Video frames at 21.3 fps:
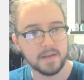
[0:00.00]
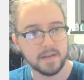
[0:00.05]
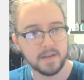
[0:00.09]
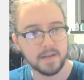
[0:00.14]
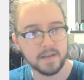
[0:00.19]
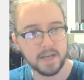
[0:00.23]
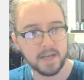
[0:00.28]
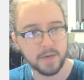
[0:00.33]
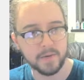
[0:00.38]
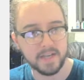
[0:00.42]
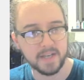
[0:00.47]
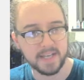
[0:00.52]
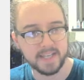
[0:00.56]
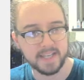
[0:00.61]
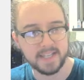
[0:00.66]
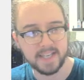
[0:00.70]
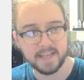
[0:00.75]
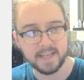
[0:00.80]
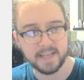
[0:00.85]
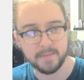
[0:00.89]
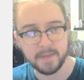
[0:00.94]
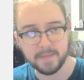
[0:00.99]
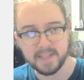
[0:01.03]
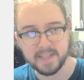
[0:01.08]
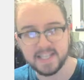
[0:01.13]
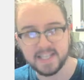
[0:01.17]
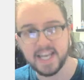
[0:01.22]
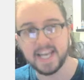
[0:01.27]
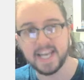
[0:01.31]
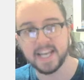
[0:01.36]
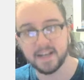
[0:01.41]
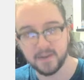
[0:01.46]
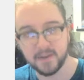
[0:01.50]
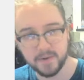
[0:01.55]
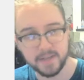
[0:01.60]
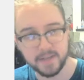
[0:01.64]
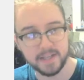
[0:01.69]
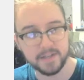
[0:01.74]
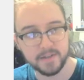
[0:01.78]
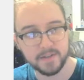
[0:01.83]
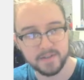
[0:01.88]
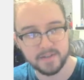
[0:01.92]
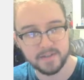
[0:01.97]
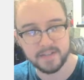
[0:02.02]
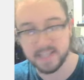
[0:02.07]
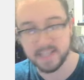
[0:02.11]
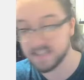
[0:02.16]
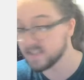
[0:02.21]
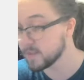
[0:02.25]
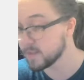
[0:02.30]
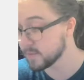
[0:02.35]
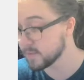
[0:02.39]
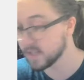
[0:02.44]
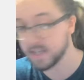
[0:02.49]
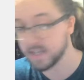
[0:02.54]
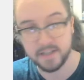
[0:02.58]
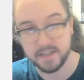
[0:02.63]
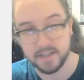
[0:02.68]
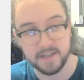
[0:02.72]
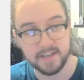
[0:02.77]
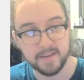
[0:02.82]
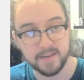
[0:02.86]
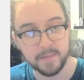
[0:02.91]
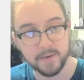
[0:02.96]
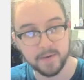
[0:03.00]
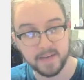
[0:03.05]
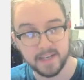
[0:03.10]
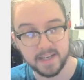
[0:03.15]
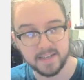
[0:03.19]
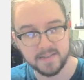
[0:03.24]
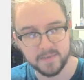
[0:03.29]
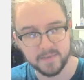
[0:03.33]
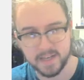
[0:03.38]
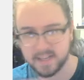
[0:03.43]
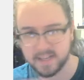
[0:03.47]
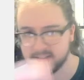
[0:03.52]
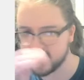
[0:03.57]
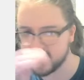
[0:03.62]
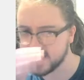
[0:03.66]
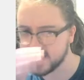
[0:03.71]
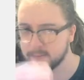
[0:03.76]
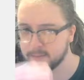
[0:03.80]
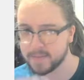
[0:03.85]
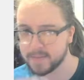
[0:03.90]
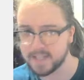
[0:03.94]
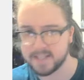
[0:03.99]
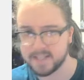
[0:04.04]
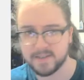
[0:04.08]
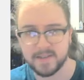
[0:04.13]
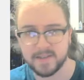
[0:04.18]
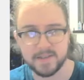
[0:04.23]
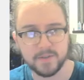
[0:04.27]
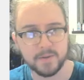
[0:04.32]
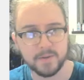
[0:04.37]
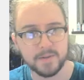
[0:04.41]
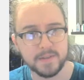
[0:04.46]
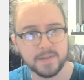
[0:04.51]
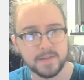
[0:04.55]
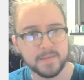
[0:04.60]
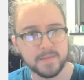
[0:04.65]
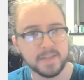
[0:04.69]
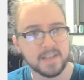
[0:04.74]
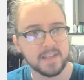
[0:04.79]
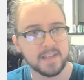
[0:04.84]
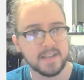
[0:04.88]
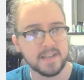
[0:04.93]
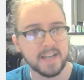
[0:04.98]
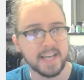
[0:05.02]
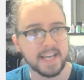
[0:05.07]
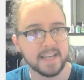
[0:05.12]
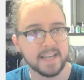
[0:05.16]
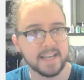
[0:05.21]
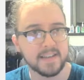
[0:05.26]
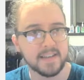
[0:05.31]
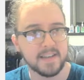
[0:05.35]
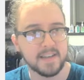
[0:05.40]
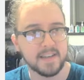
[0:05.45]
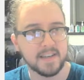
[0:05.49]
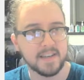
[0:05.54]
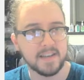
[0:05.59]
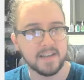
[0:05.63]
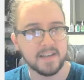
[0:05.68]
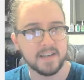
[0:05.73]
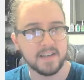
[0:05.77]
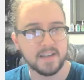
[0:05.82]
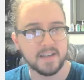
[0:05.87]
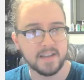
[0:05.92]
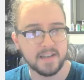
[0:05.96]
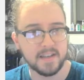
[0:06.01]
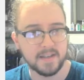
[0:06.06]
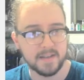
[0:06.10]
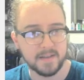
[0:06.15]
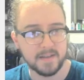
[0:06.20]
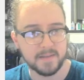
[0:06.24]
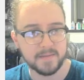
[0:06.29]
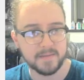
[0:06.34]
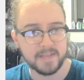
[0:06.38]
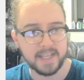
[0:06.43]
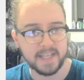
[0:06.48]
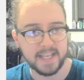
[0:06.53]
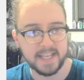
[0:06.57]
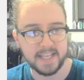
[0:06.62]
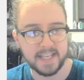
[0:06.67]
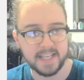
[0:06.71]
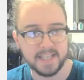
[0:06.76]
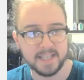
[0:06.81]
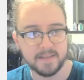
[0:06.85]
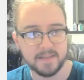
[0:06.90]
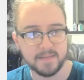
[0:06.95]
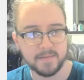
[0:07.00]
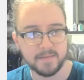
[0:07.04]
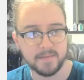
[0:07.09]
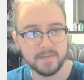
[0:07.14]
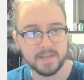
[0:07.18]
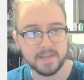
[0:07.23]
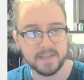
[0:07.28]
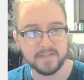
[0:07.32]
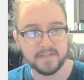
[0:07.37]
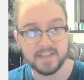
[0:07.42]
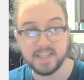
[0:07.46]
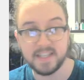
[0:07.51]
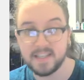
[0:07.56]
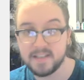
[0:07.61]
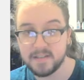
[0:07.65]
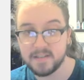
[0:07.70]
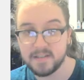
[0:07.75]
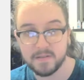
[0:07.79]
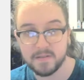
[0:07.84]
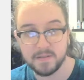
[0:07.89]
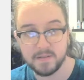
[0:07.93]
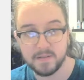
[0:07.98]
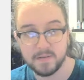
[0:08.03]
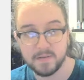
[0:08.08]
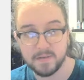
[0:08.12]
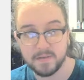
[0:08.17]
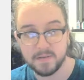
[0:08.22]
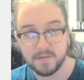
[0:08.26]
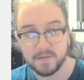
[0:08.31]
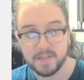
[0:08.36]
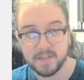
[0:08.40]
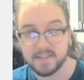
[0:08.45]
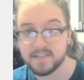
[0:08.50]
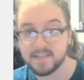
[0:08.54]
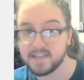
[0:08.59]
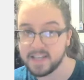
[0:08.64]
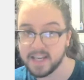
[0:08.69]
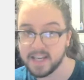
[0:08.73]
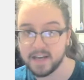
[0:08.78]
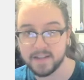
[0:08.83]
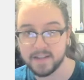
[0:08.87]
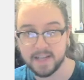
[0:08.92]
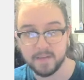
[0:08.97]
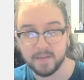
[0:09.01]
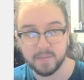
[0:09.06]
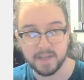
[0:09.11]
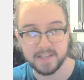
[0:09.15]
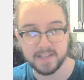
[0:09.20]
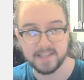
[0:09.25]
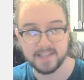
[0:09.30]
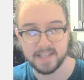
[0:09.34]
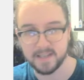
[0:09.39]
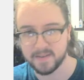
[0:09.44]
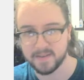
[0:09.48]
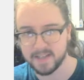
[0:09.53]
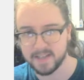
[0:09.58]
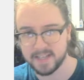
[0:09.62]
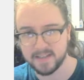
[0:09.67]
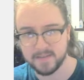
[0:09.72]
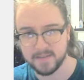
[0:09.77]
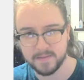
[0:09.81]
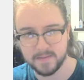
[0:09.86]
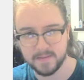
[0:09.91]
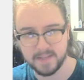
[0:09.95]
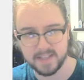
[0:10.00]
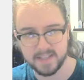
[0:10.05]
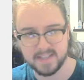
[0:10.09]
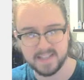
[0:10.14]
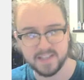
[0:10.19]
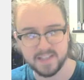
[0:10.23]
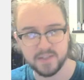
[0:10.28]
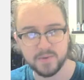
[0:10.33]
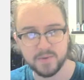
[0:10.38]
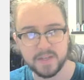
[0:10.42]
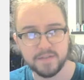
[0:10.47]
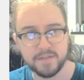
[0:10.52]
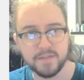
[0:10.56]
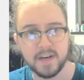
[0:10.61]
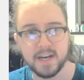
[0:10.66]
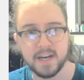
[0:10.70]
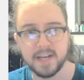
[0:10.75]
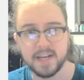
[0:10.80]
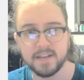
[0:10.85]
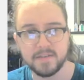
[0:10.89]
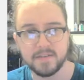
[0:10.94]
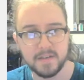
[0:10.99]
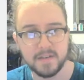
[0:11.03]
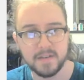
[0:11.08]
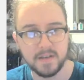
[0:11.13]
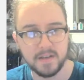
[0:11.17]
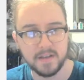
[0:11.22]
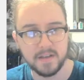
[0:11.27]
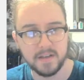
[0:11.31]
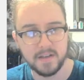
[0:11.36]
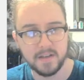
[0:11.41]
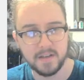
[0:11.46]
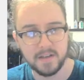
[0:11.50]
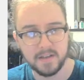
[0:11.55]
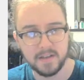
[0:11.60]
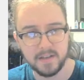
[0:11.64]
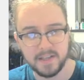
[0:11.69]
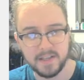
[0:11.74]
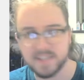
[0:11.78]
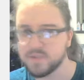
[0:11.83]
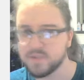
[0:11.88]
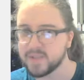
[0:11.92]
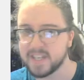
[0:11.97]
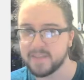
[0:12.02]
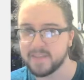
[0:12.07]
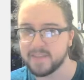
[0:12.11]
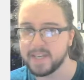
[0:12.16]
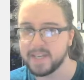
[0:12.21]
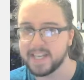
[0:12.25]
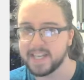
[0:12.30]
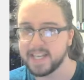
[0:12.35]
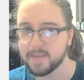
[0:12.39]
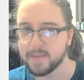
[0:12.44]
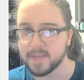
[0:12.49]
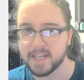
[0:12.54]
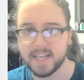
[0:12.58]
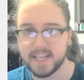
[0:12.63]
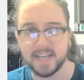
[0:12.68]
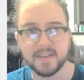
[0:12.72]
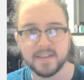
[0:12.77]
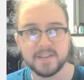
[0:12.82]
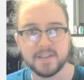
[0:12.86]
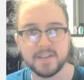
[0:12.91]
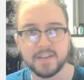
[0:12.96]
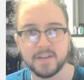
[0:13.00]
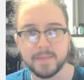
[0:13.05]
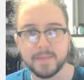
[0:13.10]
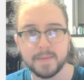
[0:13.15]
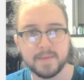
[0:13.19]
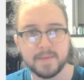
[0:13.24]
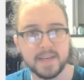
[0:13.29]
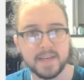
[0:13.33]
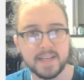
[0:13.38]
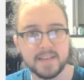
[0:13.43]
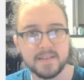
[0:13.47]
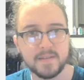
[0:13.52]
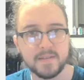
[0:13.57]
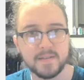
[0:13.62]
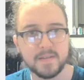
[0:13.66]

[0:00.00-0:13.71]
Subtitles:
I would like to hit maybe 10 creatures. 10 seems like a good number, right? It's right at the top of that threshold. So I'm just going to add 10 of these and see how that plays out, right? So that's 625. That's only a medium encounter, maybe I can